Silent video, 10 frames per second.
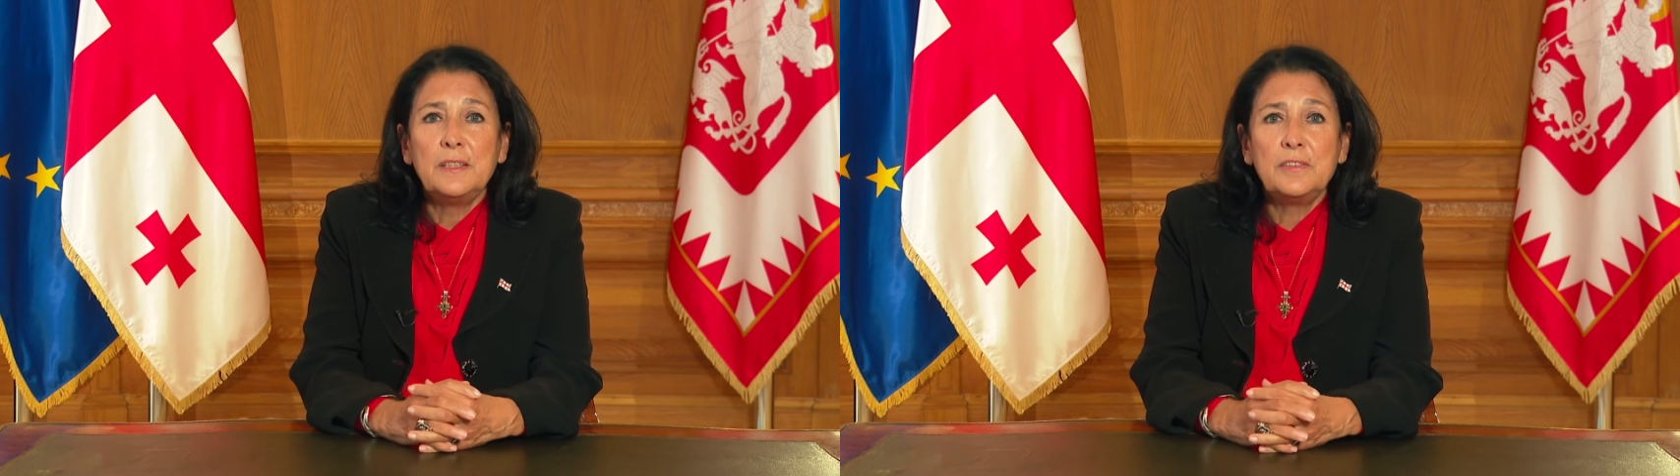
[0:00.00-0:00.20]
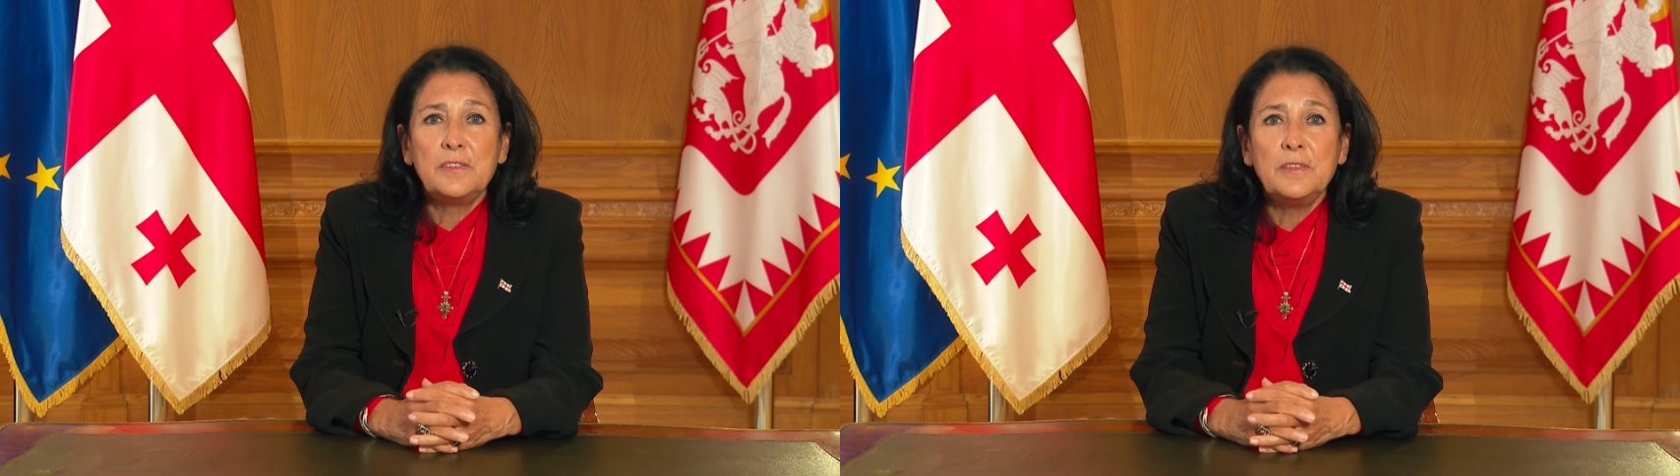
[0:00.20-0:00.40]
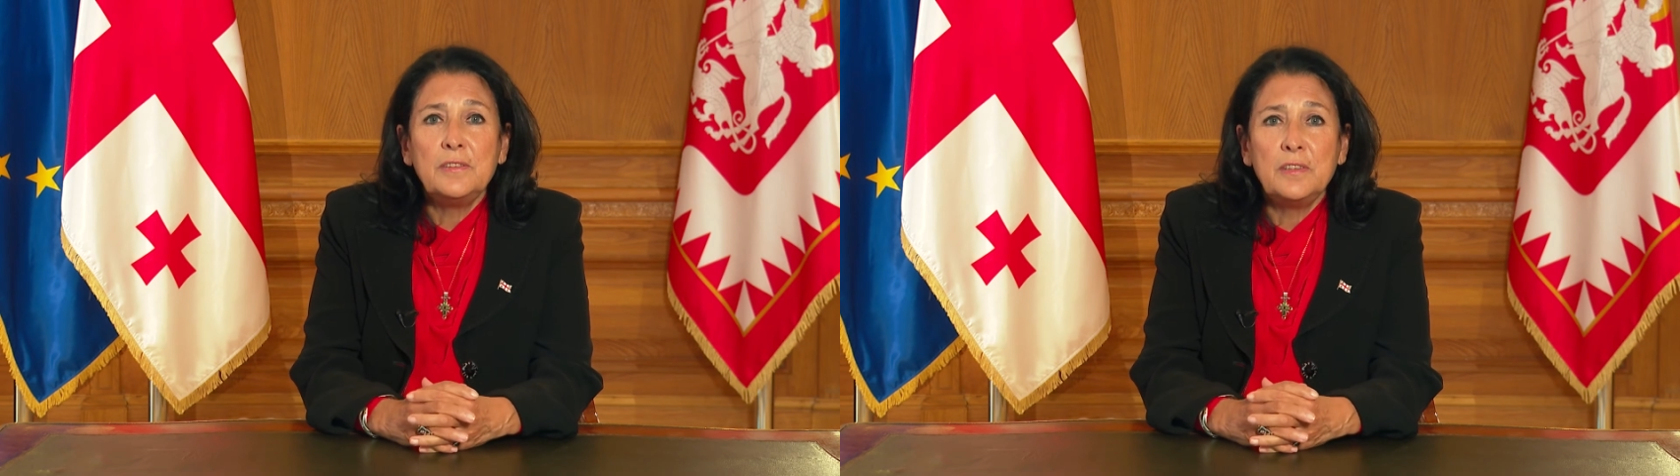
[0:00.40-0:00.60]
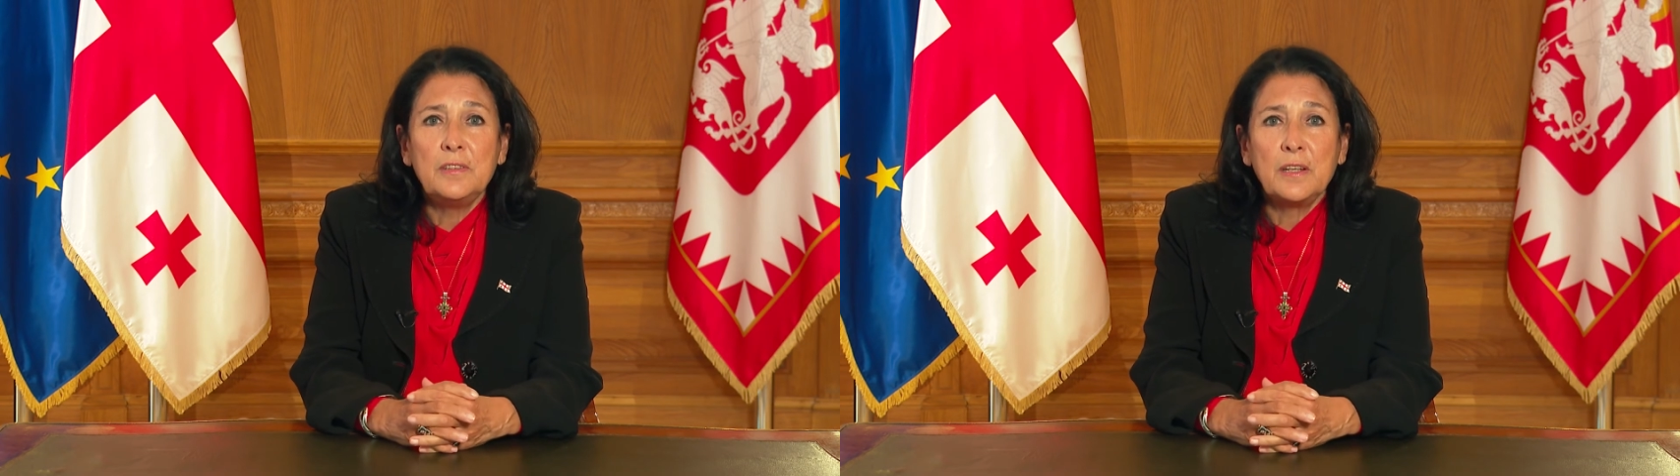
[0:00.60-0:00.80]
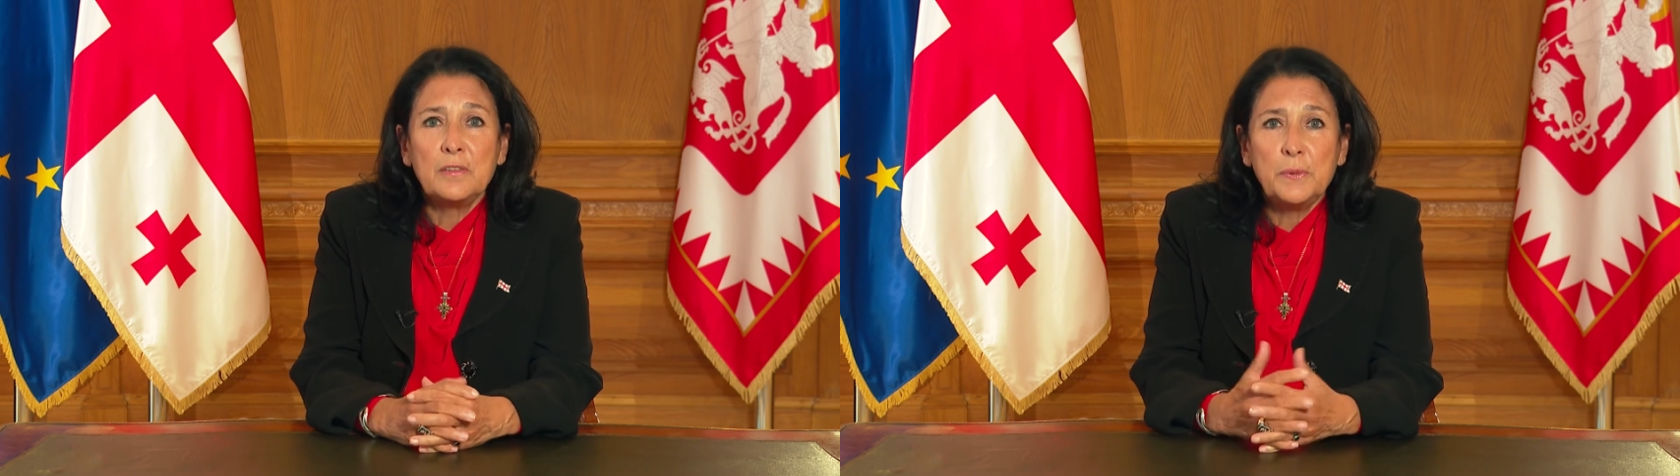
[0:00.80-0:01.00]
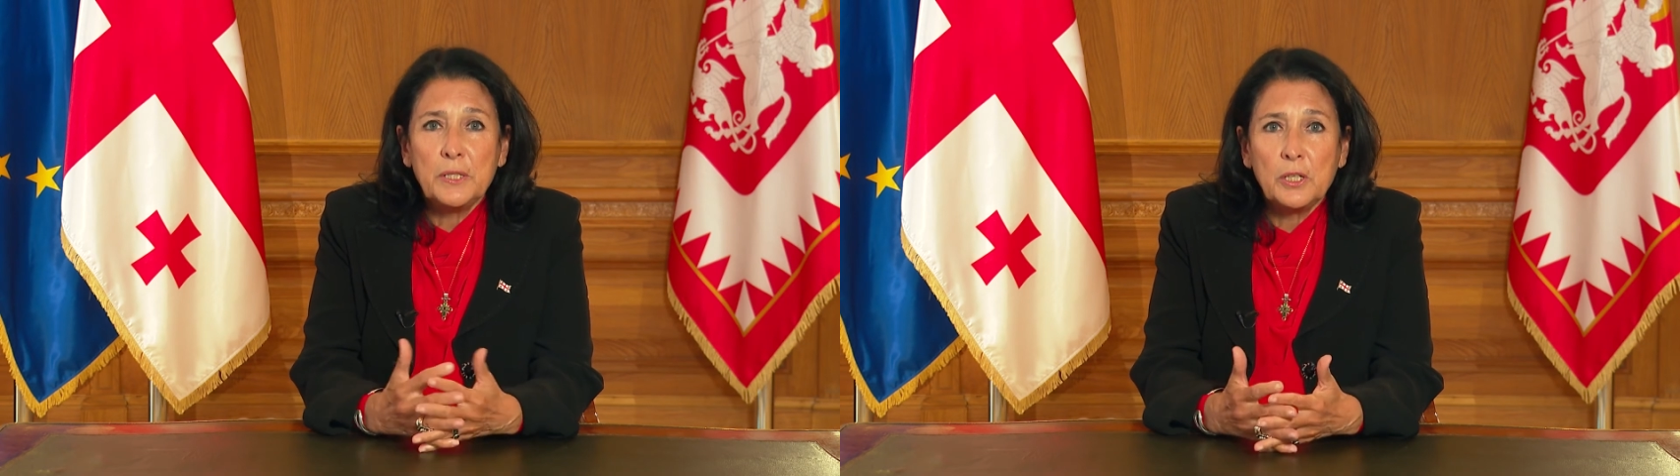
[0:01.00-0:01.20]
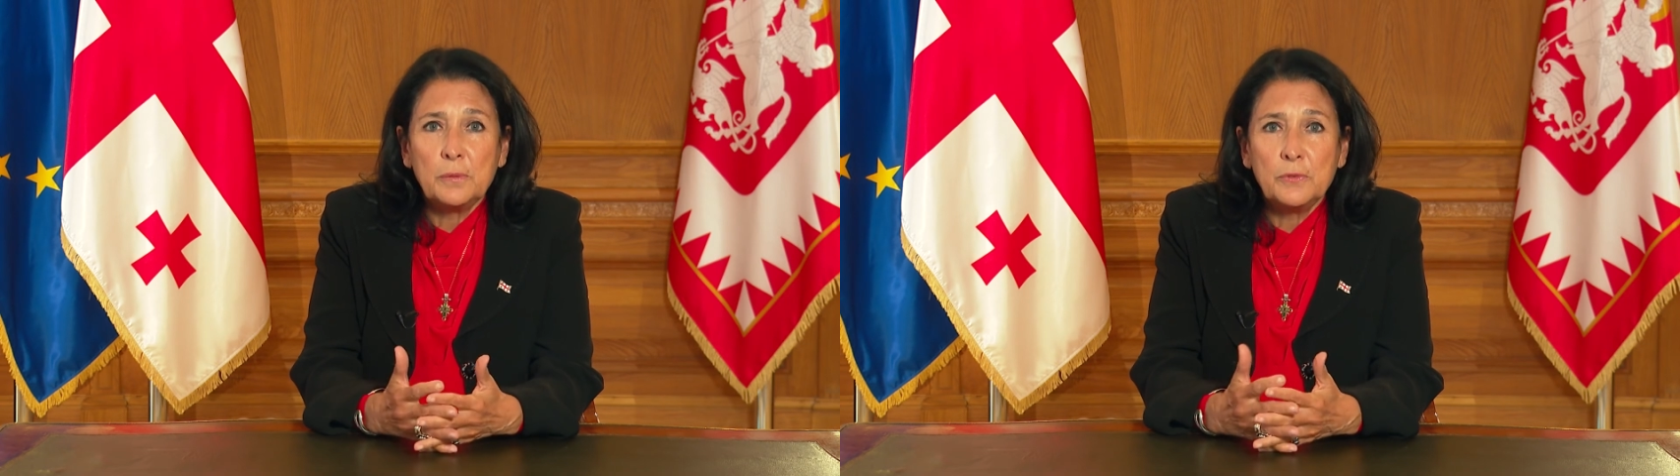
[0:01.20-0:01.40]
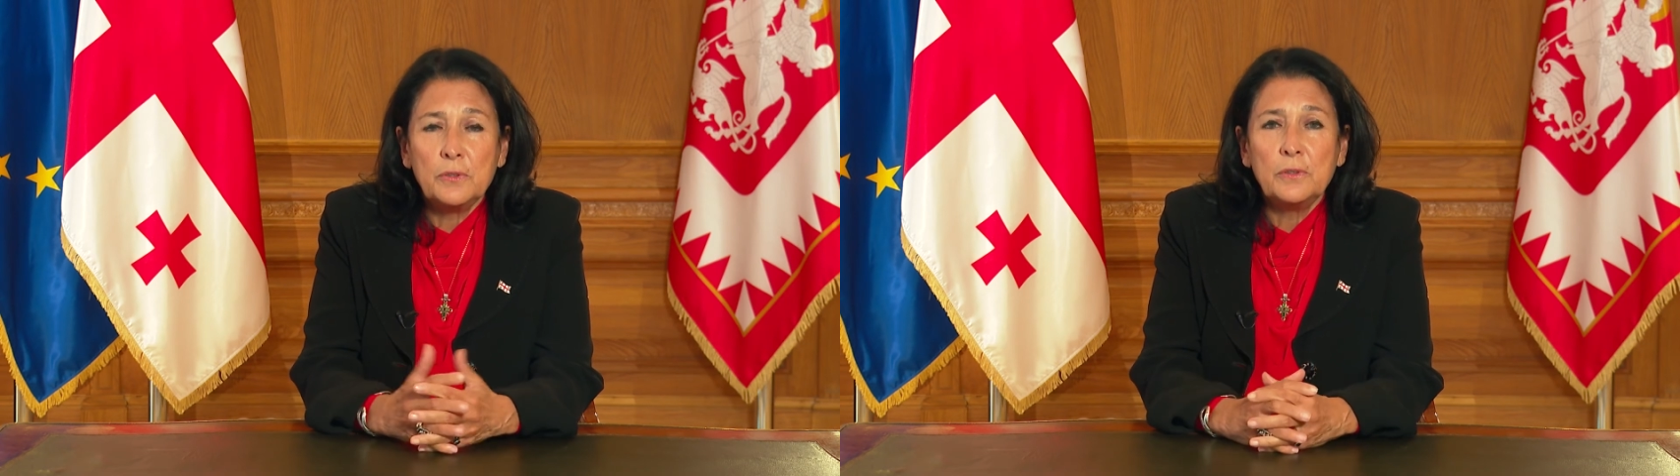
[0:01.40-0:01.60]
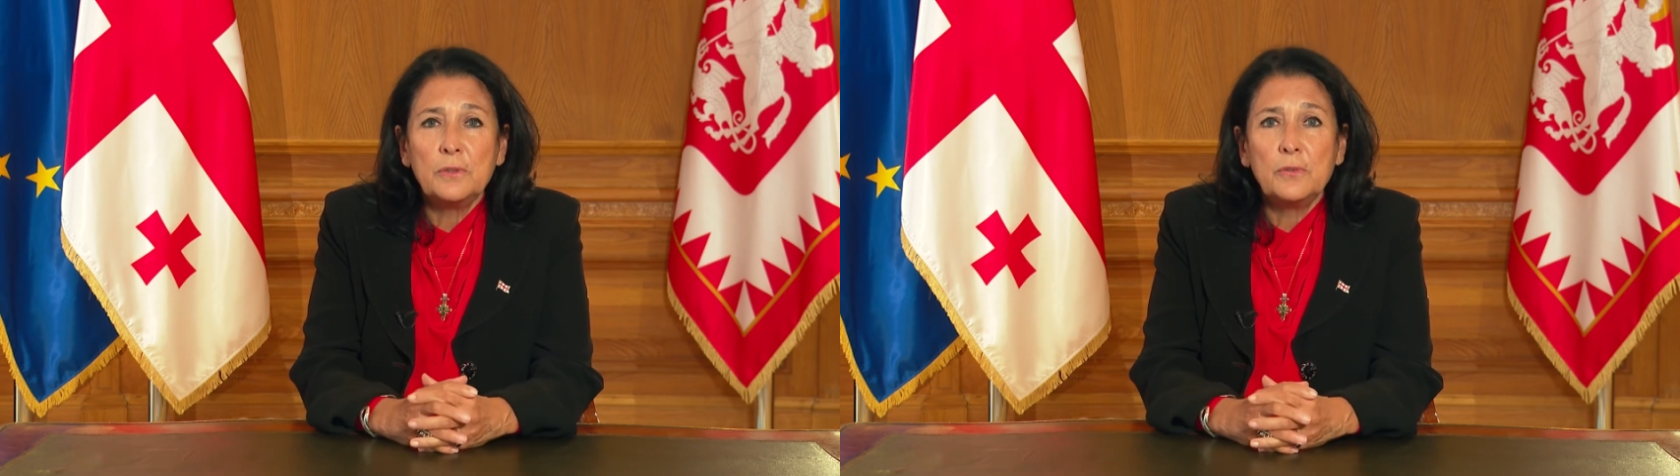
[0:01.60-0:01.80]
since it has become